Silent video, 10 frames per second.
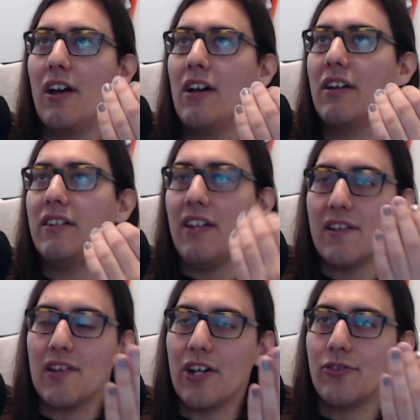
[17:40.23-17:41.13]

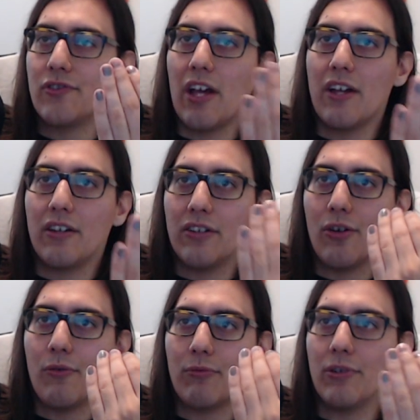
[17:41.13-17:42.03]
yes, I understand,
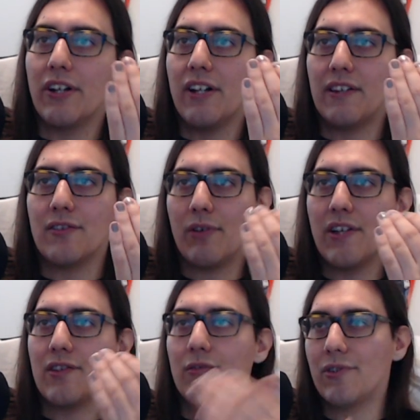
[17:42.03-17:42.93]
when we're looking at these
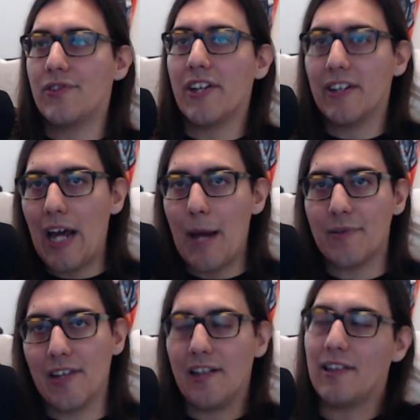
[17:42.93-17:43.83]
races, we're seeing laps
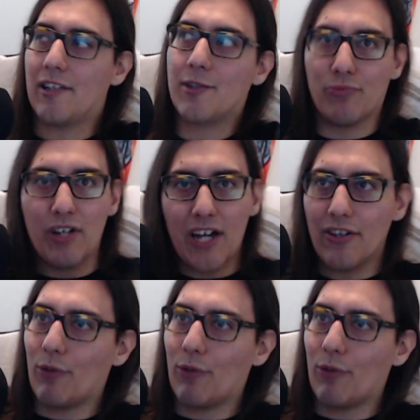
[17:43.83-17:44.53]
led, like, spread out.